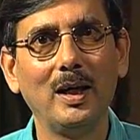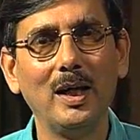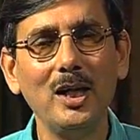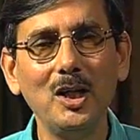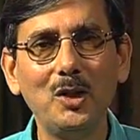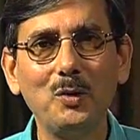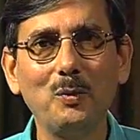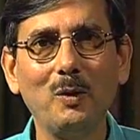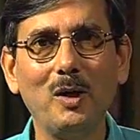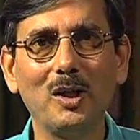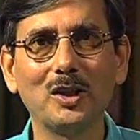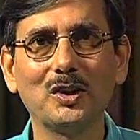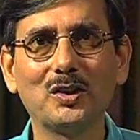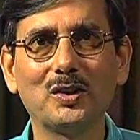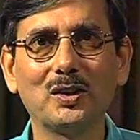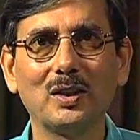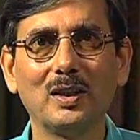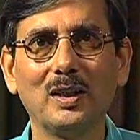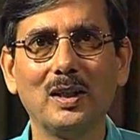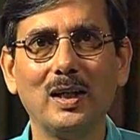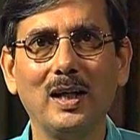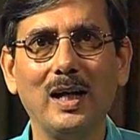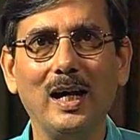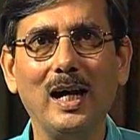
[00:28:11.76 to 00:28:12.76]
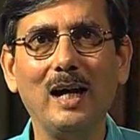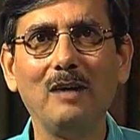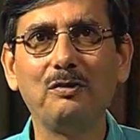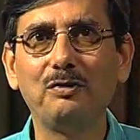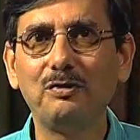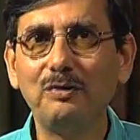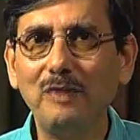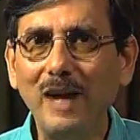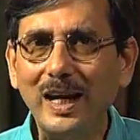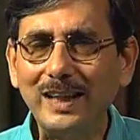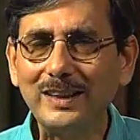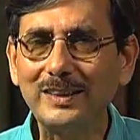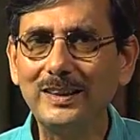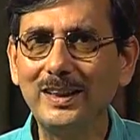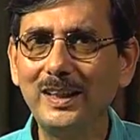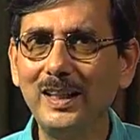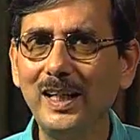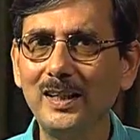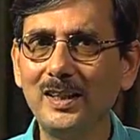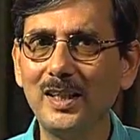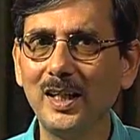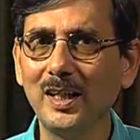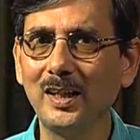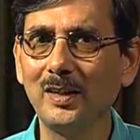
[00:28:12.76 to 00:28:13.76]
It was a
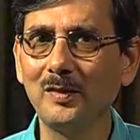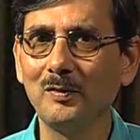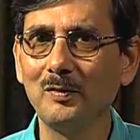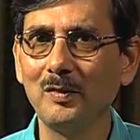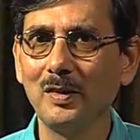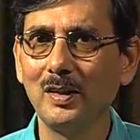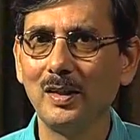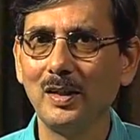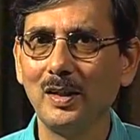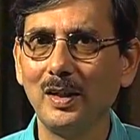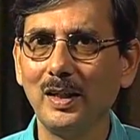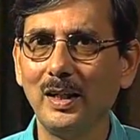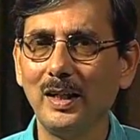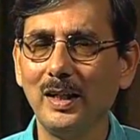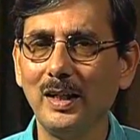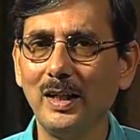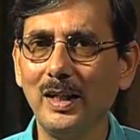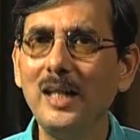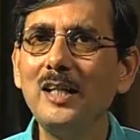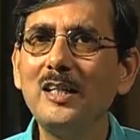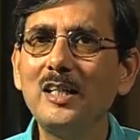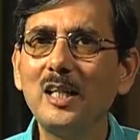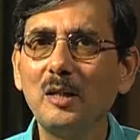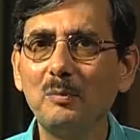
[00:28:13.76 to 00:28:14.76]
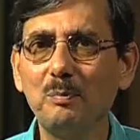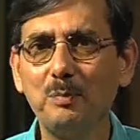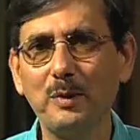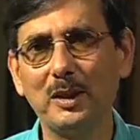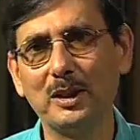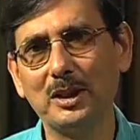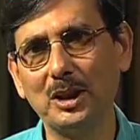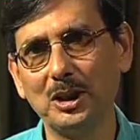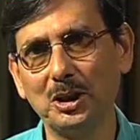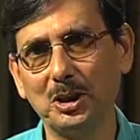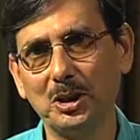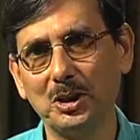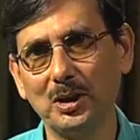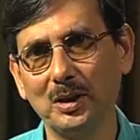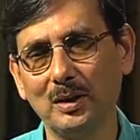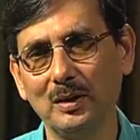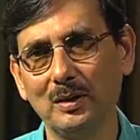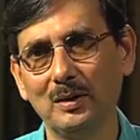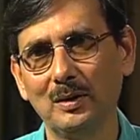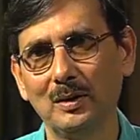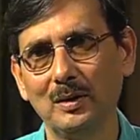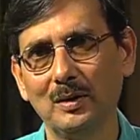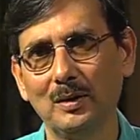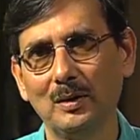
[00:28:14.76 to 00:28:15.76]
fascinating
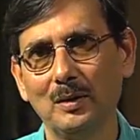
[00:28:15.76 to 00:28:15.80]
interpretation